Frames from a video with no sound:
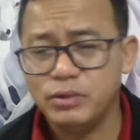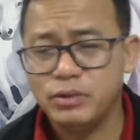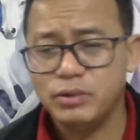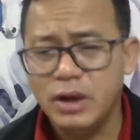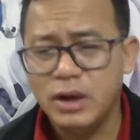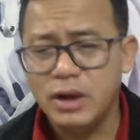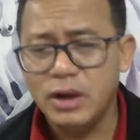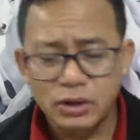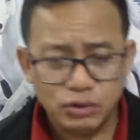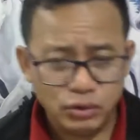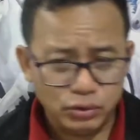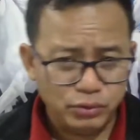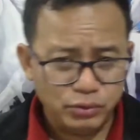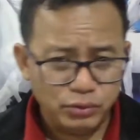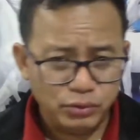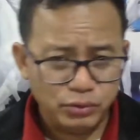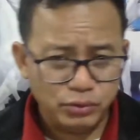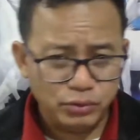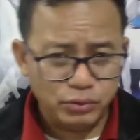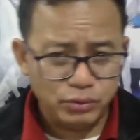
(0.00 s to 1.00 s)
So during
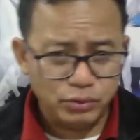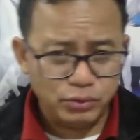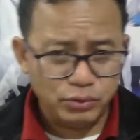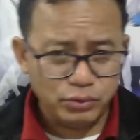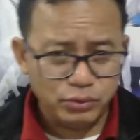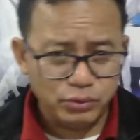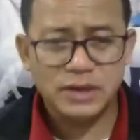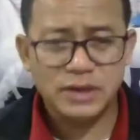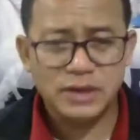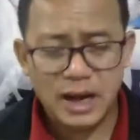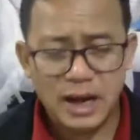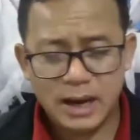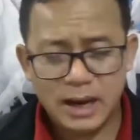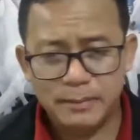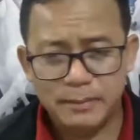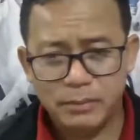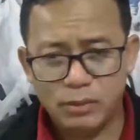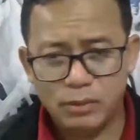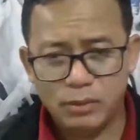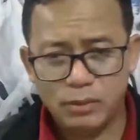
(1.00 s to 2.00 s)
this period of the time
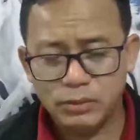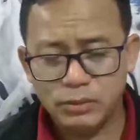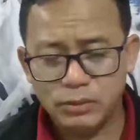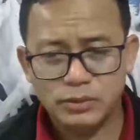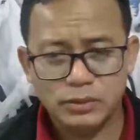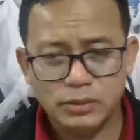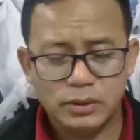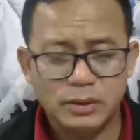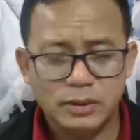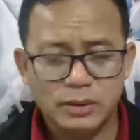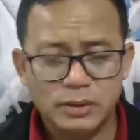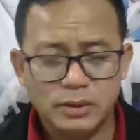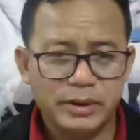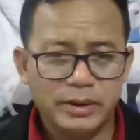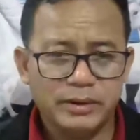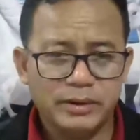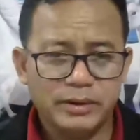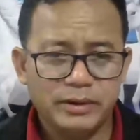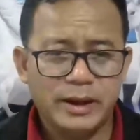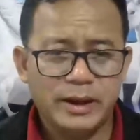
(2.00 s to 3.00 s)
also
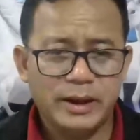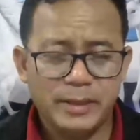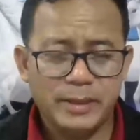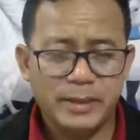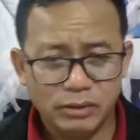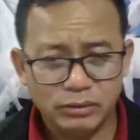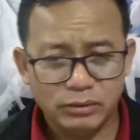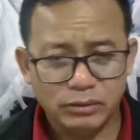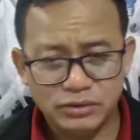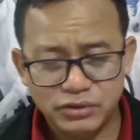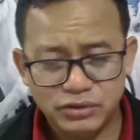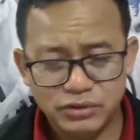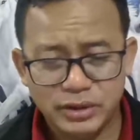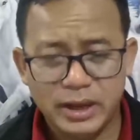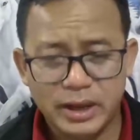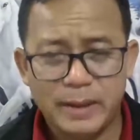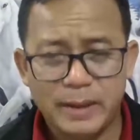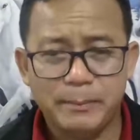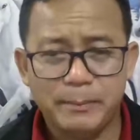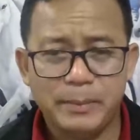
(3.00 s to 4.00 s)
period and about the three
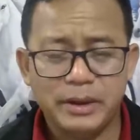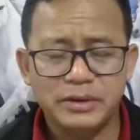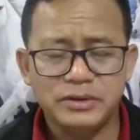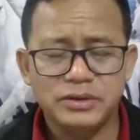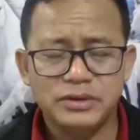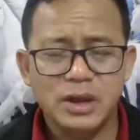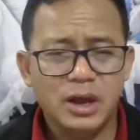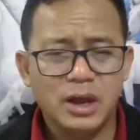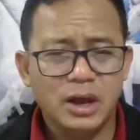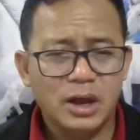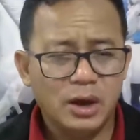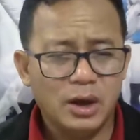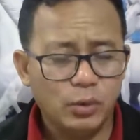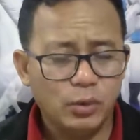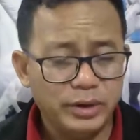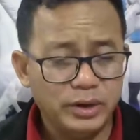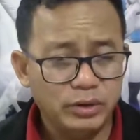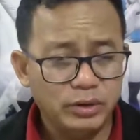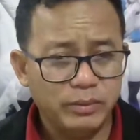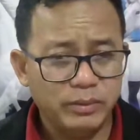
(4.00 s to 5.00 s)
campaigns, we
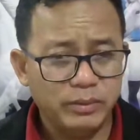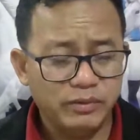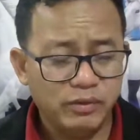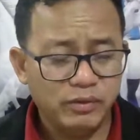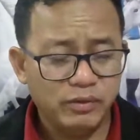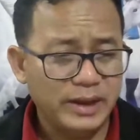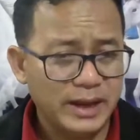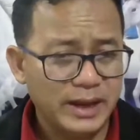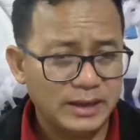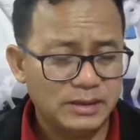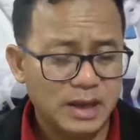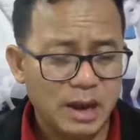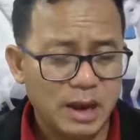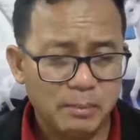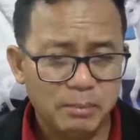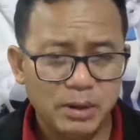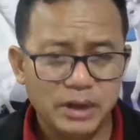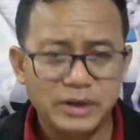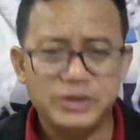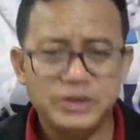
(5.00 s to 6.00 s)
need to be fully
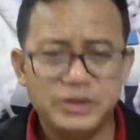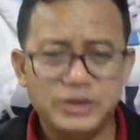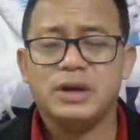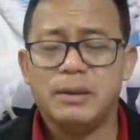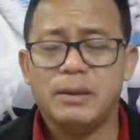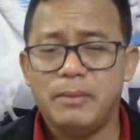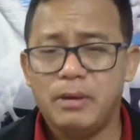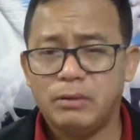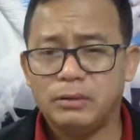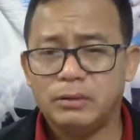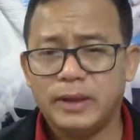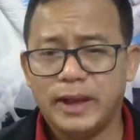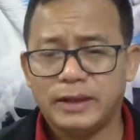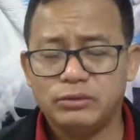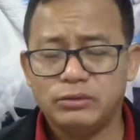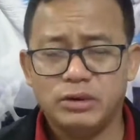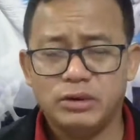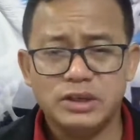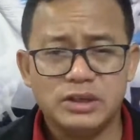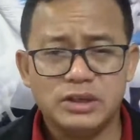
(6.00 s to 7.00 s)
established about the
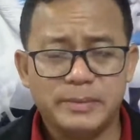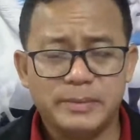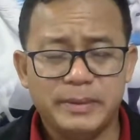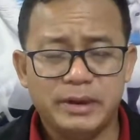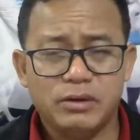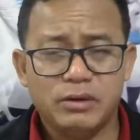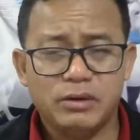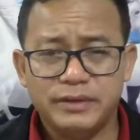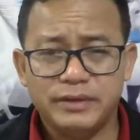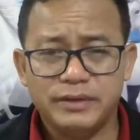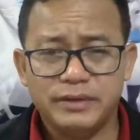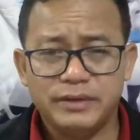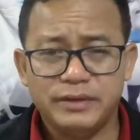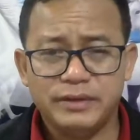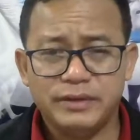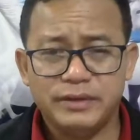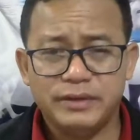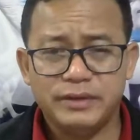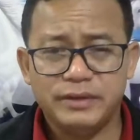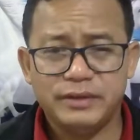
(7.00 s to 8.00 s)
acknowledgement of the
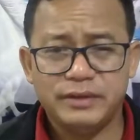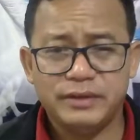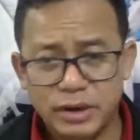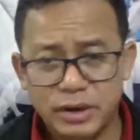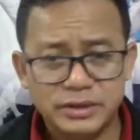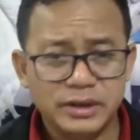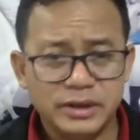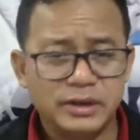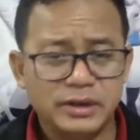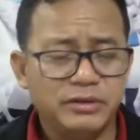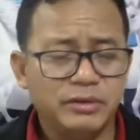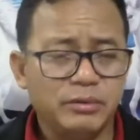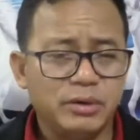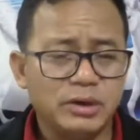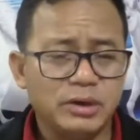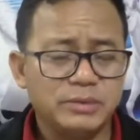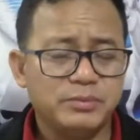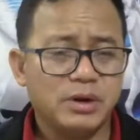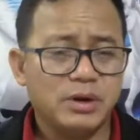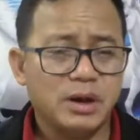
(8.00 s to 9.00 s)
awards and the rewards
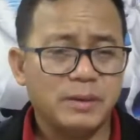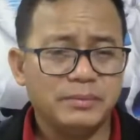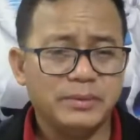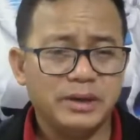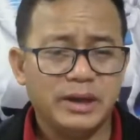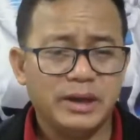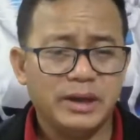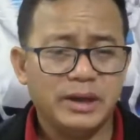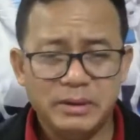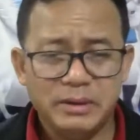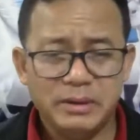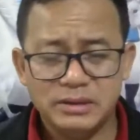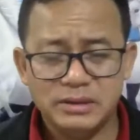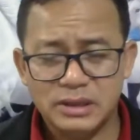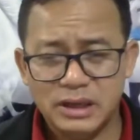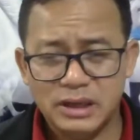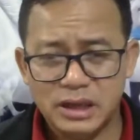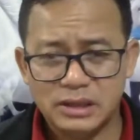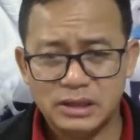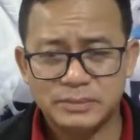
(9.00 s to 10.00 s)
program that admin is
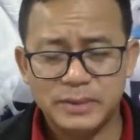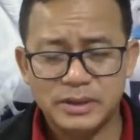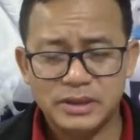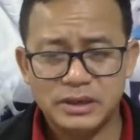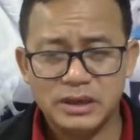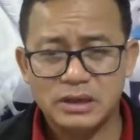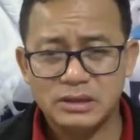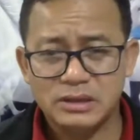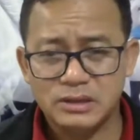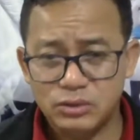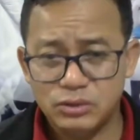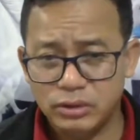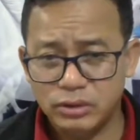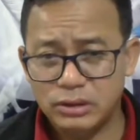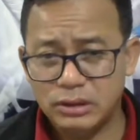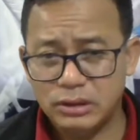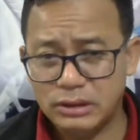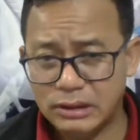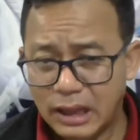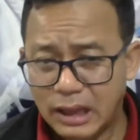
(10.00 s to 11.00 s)
expecting us
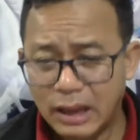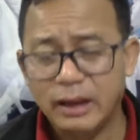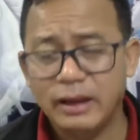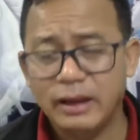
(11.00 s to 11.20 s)
during the